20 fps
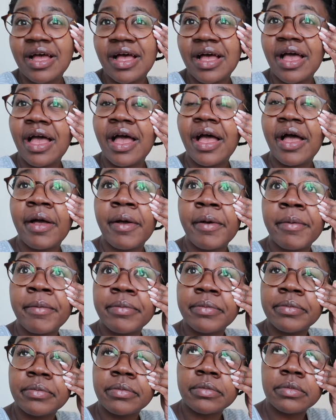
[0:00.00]

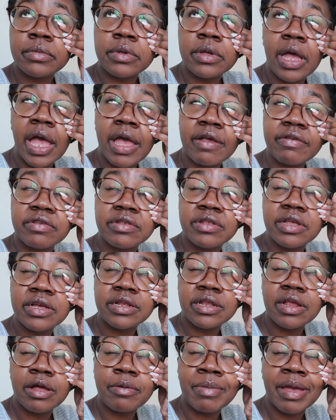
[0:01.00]
I have to
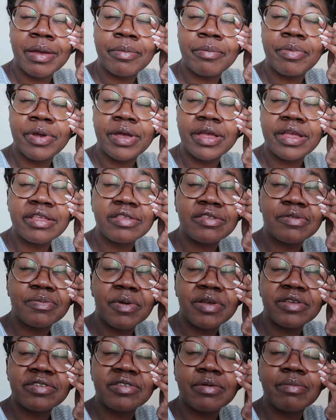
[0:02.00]
take down my braids,
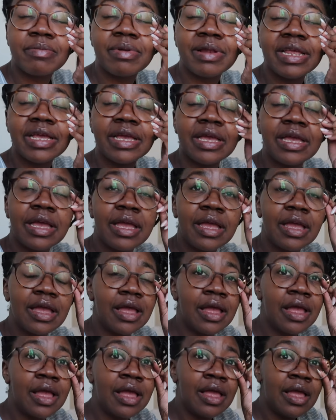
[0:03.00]
possibly.
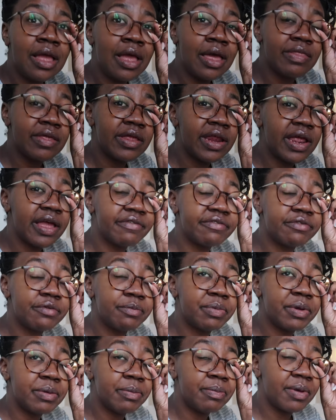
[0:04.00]
And then I have to
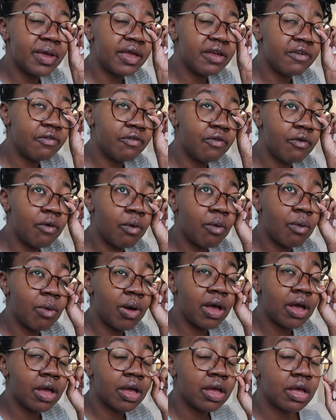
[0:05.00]
prepare for
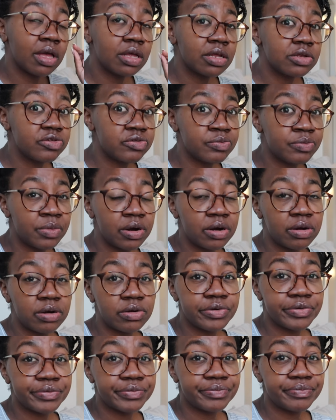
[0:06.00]
work tomorrow.